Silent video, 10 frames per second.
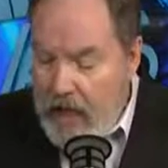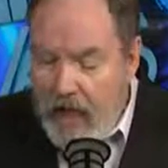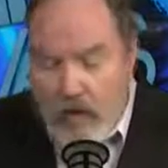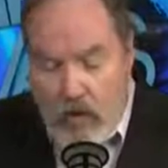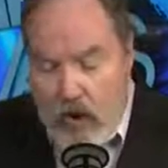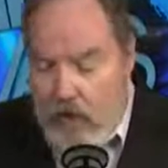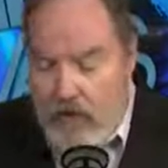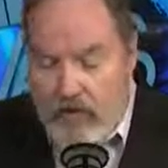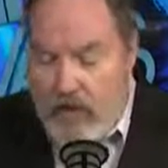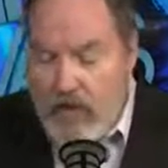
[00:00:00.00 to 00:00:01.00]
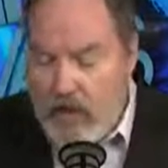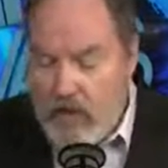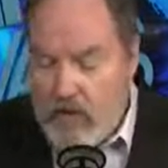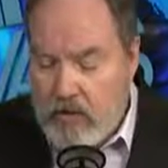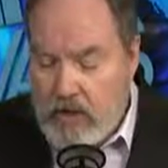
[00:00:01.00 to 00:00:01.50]
requirement for
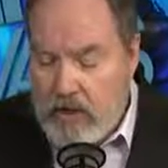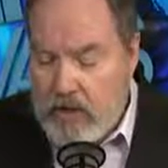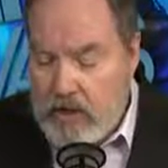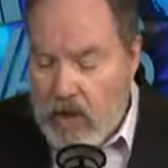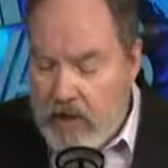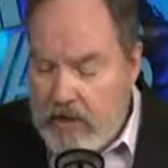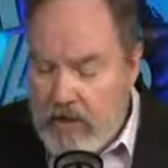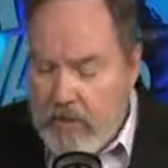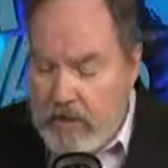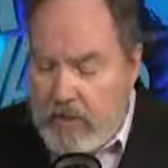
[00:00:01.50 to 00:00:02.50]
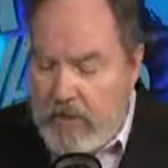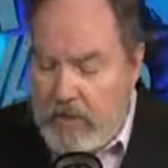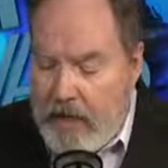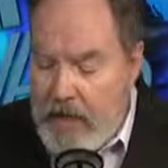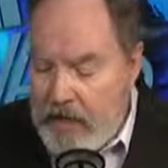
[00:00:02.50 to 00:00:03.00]
psychological counseling often comes up in
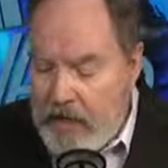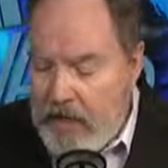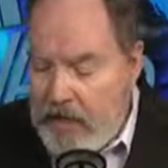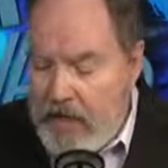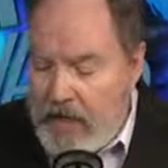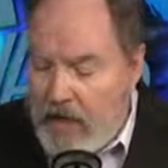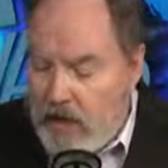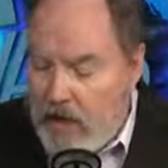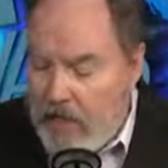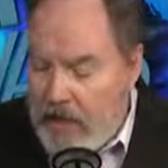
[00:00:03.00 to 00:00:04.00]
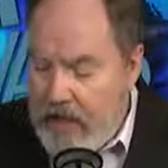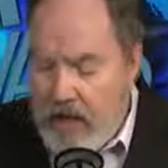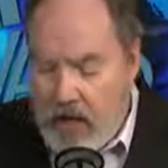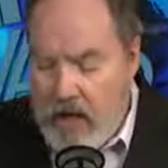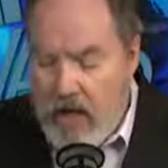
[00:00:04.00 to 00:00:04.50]
my hearings in cases where I find it hard to